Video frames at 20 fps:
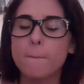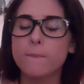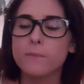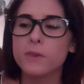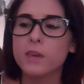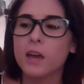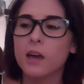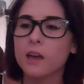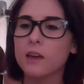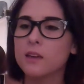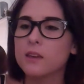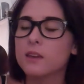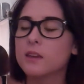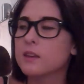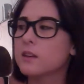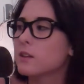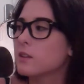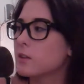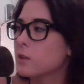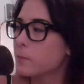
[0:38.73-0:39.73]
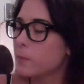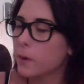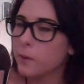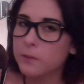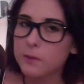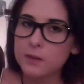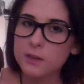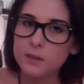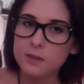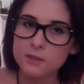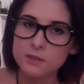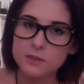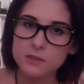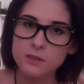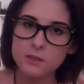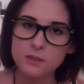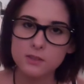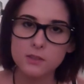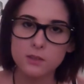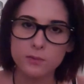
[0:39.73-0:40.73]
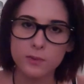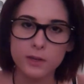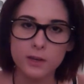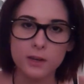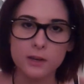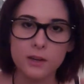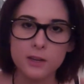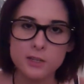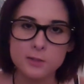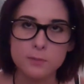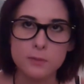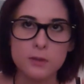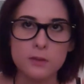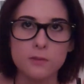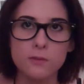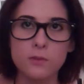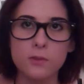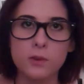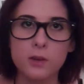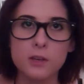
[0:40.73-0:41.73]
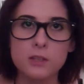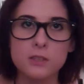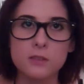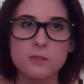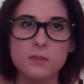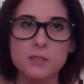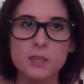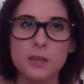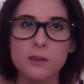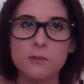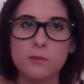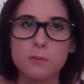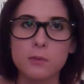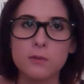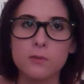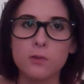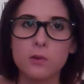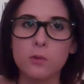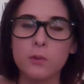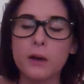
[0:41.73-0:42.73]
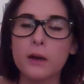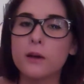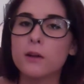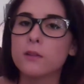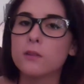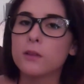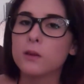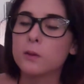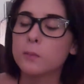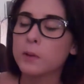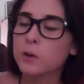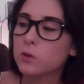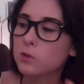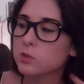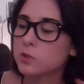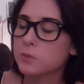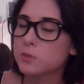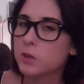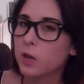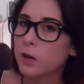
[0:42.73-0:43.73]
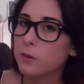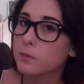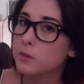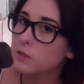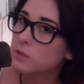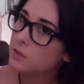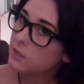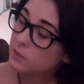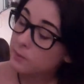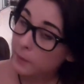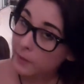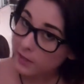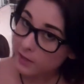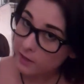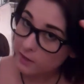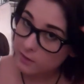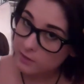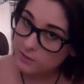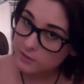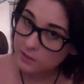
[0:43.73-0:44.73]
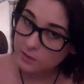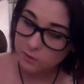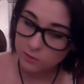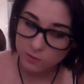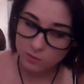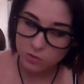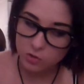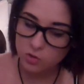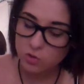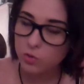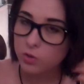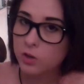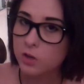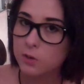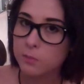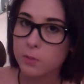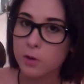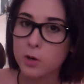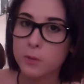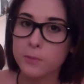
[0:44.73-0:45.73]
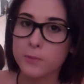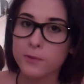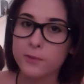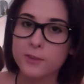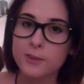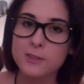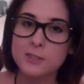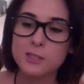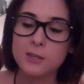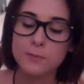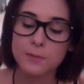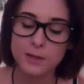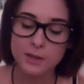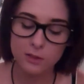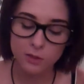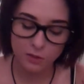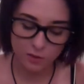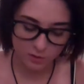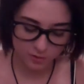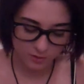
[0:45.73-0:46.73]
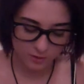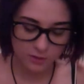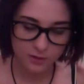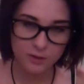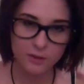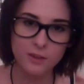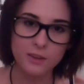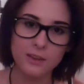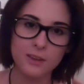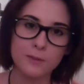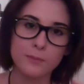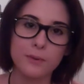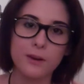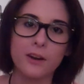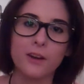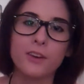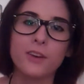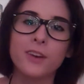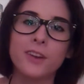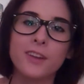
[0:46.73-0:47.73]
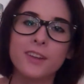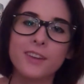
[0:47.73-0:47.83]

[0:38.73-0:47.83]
yeah, and you probably don't recognize me if you guys have stayed with me for a while, like my old subscribers, because my hair is now short and purple. It used to be long and brown,